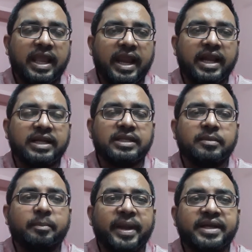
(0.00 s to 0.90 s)
and
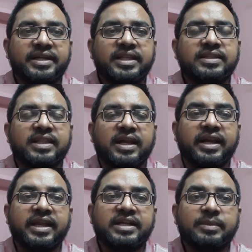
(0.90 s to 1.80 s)
maintain the
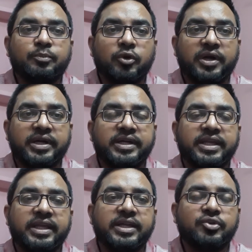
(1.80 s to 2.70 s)
negative
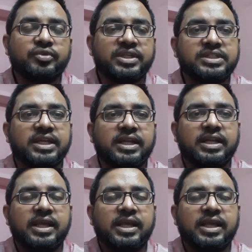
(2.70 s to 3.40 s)
polarity into the cell,